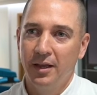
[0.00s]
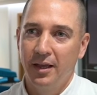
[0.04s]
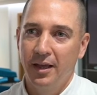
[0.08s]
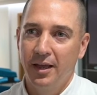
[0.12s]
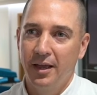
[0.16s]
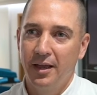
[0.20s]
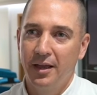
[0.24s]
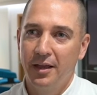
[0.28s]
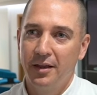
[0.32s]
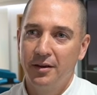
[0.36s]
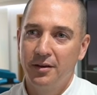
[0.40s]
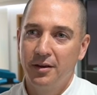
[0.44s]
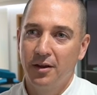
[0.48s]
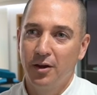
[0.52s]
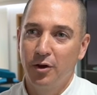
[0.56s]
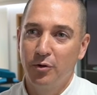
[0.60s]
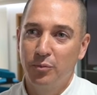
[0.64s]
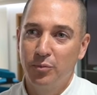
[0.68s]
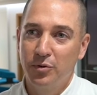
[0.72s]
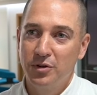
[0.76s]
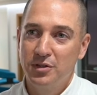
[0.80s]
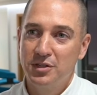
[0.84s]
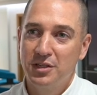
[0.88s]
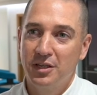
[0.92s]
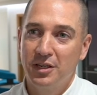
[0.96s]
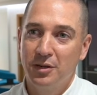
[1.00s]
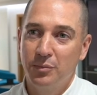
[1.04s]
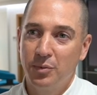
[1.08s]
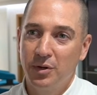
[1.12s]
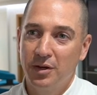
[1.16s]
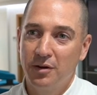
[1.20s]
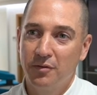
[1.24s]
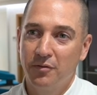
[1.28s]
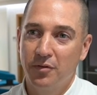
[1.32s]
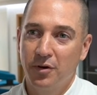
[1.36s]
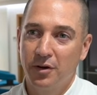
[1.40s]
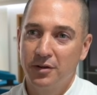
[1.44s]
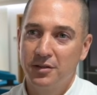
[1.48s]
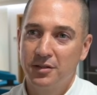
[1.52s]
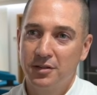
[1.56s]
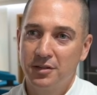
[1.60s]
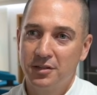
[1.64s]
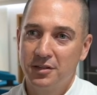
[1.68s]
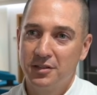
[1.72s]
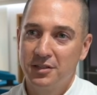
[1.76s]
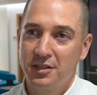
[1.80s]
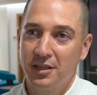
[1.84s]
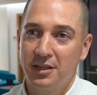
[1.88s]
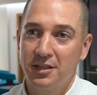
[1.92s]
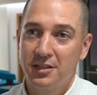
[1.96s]
and I've recently been invited to
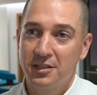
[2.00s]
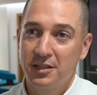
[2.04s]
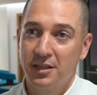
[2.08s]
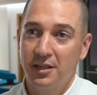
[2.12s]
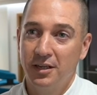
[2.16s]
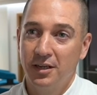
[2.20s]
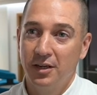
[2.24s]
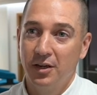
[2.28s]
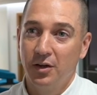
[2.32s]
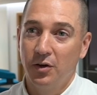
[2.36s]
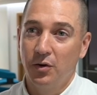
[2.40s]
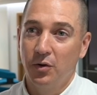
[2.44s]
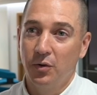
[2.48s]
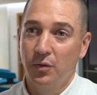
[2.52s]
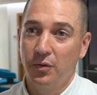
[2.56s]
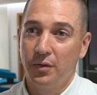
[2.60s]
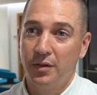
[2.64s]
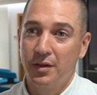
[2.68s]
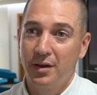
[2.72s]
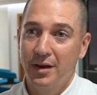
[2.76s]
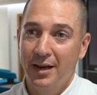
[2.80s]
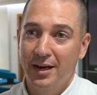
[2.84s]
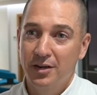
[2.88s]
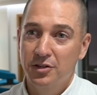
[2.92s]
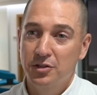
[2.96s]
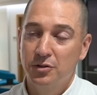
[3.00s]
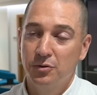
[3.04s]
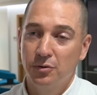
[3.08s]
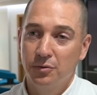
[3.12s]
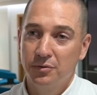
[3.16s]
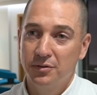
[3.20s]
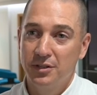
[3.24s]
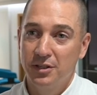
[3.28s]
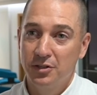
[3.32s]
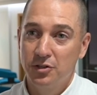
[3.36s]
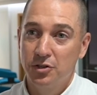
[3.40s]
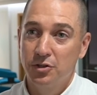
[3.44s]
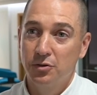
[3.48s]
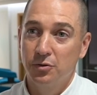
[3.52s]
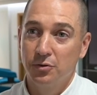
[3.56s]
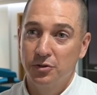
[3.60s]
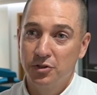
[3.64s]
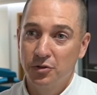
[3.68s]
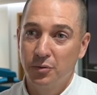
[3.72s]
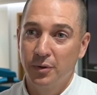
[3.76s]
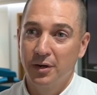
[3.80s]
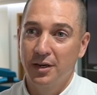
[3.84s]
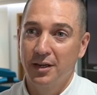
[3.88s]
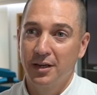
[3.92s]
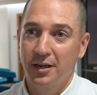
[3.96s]
sit on the National Digital
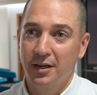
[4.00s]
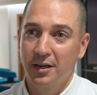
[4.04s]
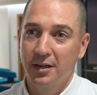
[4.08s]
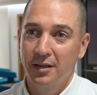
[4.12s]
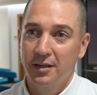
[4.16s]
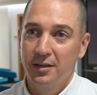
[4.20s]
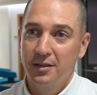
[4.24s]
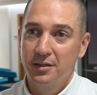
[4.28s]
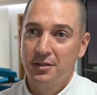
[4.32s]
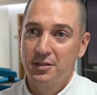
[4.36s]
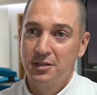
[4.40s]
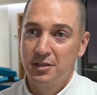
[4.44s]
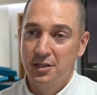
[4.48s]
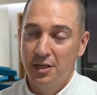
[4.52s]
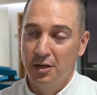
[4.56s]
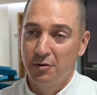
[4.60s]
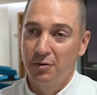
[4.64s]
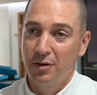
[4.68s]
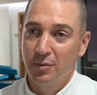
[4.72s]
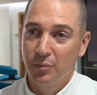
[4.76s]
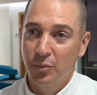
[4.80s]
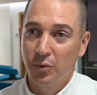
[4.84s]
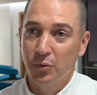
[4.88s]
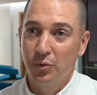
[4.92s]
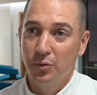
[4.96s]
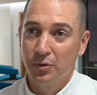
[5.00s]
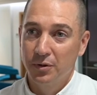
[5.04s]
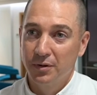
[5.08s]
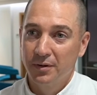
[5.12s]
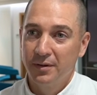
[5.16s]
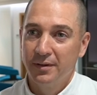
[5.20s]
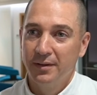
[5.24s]
Twinning Steering Board,